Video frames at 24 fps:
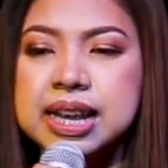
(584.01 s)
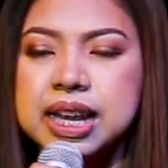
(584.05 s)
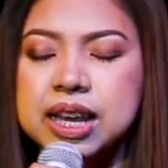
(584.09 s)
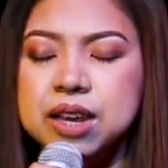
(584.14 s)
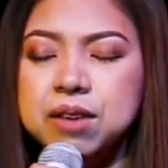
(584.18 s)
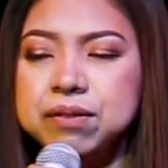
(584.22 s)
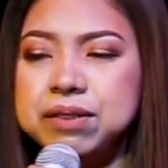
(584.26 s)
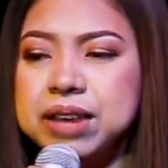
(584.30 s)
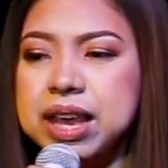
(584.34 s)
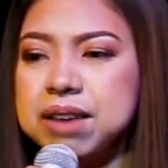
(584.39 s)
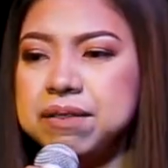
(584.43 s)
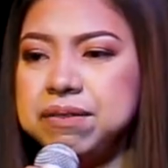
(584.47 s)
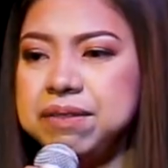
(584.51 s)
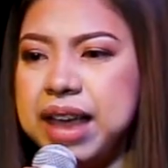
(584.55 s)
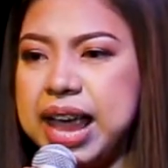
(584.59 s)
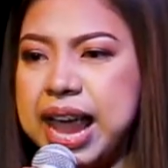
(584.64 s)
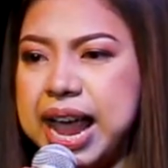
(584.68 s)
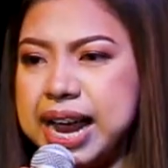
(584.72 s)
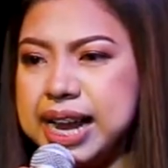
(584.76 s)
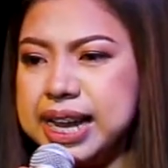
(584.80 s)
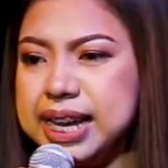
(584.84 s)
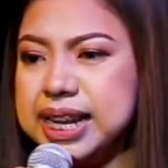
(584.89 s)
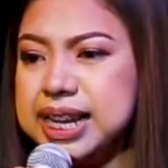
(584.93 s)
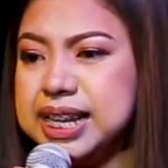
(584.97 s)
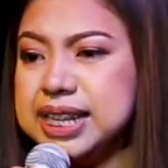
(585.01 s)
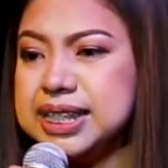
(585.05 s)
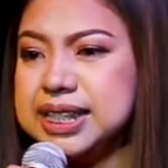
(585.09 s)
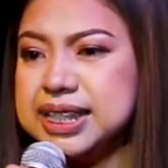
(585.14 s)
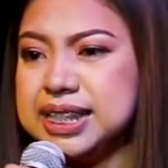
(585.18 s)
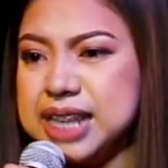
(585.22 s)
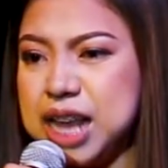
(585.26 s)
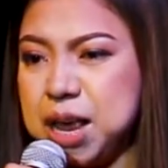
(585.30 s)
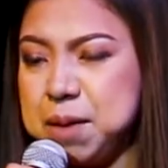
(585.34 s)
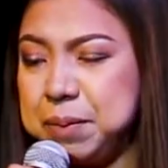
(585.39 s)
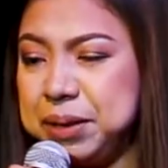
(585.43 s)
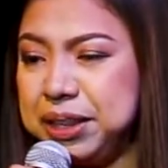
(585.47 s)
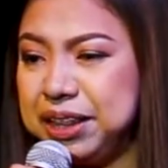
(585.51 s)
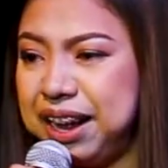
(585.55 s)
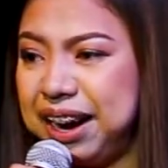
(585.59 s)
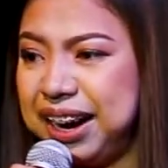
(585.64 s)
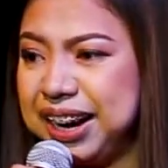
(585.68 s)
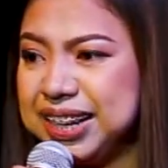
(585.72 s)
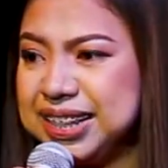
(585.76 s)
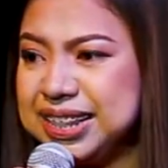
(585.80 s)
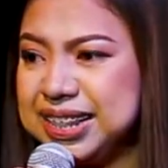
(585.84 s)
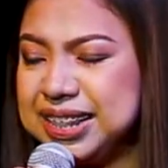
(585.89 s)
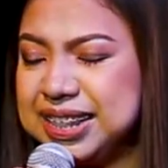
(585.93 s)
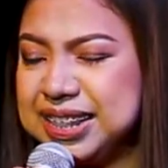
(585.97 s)
If you have any
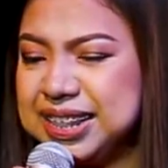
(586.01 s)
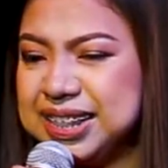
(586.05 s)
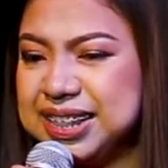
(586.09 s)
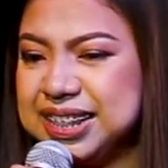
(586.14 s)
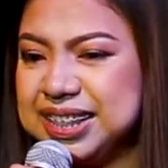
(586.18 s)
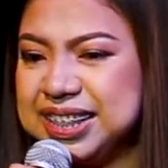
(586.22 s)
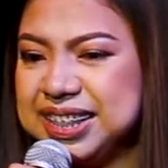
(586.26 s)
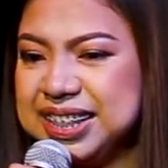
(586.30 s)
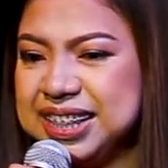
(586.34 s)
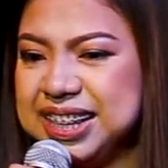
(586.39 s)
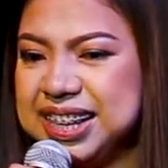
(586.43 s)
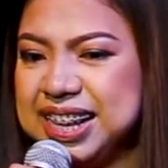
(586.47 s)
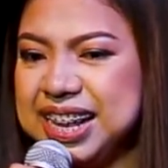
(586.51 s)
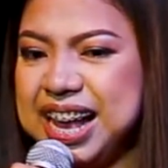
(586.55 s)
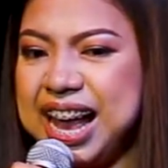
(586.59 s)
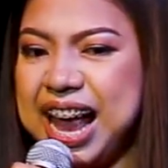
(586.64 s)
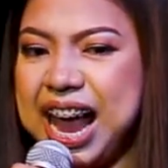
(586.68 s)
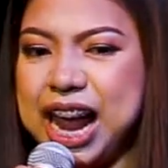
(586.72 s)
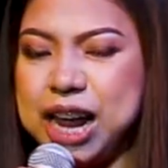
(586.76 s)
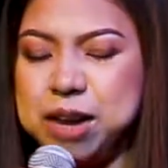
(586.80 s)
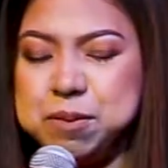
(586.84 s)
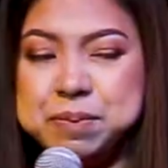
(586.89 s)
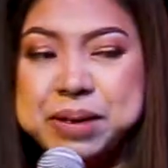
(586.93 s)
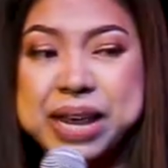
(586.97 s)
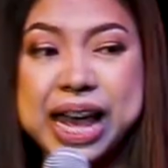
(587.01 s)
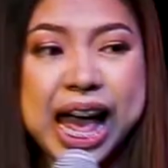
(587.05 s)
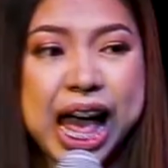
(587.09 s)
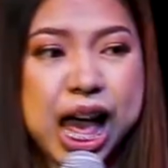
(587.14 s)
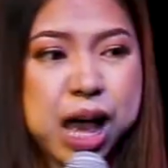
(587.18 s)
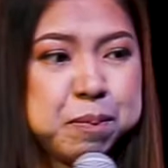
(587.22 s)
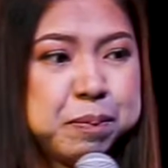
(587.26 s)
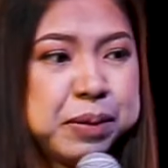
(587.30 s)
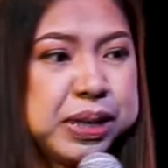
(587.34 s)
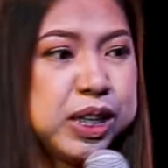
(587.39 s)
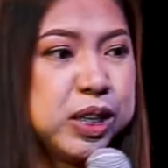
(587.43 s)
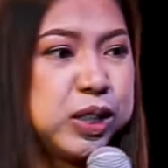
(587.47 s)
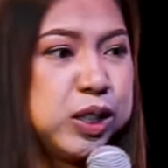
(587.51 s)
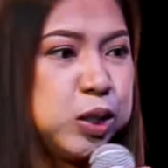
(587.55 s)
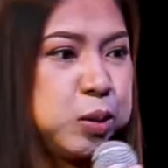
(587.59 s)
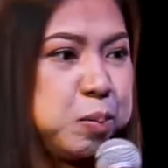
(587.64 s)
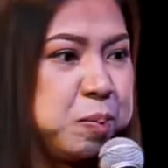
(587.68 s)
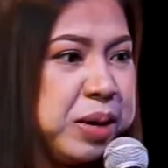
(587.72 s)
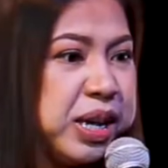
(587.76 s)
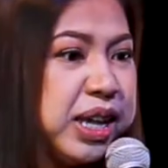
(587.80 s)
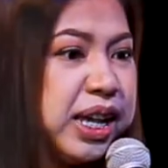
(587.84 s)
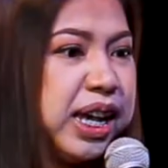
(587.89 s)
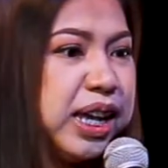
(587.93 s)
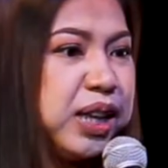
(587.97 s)
seminars, I'd be happy to
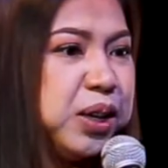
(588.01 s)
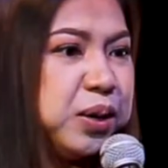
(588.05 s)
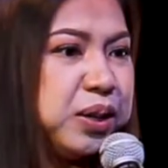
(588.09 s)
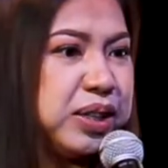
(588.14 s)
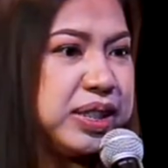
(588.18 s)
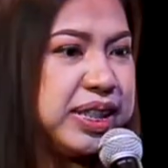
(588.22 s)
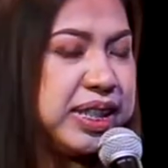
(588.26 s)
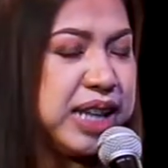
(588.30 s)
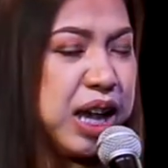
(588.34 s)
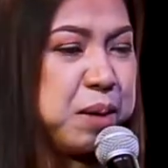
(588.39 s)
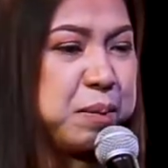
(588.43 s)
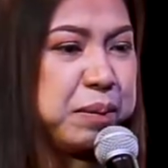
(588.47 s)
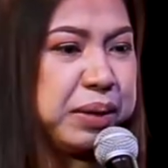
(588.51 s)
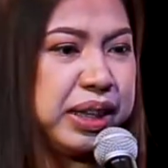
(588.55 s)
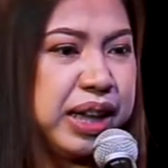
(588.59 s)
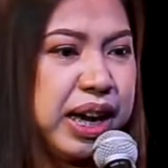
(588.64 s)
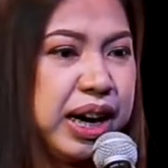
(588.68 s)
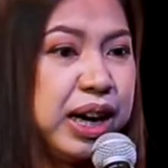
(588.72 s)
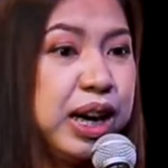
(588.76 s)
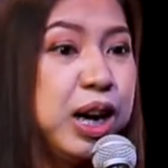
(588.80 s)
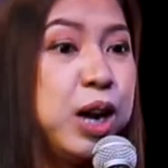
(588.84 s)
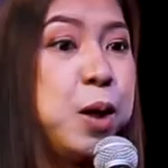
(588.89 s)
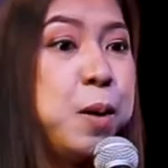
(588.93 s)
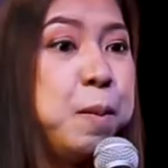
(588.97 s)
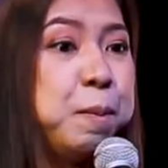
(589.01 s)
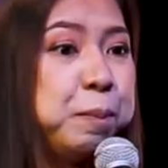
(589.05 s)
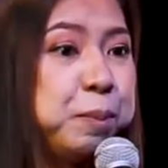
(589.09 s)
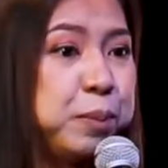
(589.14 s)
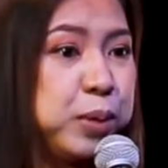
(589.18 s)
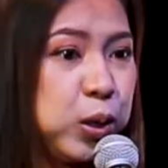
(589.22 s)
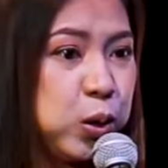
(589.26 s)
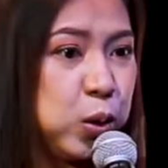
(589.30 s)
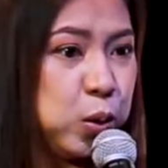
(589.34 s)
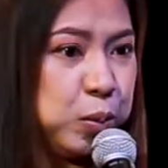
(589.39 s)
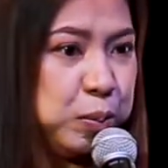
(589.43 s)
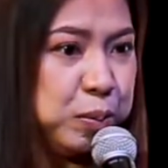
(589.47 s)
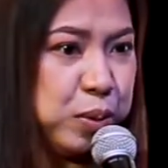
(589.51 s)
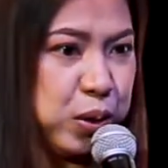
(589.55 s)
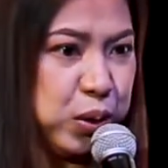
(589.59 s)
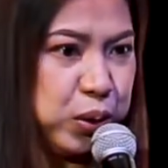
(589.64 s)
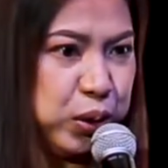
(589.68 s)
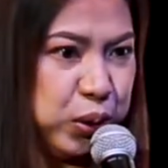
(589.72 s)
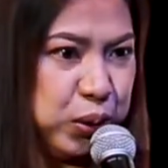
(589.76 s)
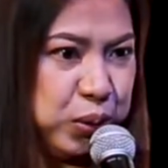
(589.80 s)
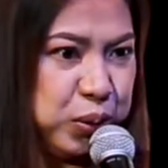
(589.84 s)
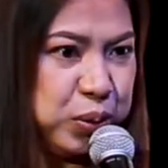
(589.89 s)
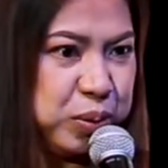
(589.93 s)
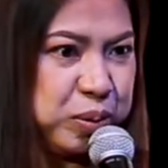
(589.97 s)
speak in your seminar pro
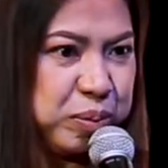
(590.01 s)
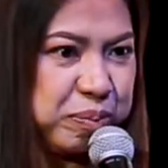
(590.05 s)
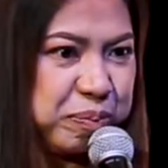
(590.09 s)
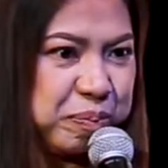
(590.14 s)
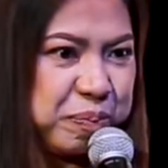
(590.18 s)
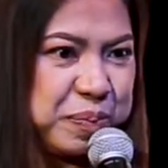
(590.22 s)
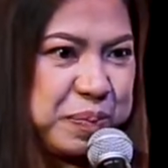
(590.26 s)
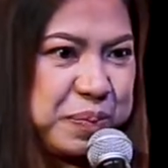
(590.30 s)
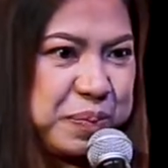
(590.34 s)
bono."